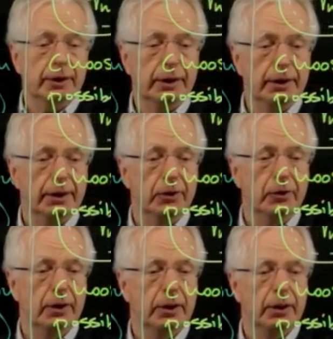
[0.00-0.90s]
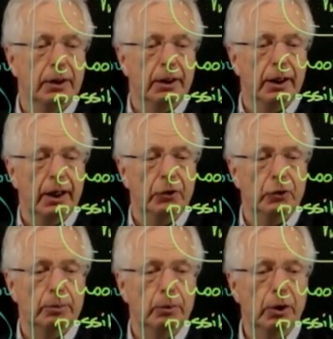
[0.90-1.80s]
that it is
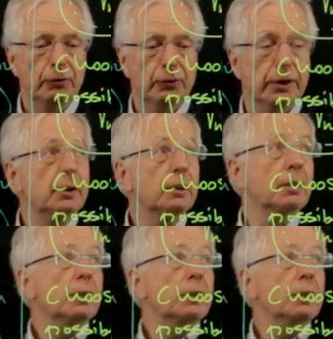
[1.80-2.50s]
isomorphic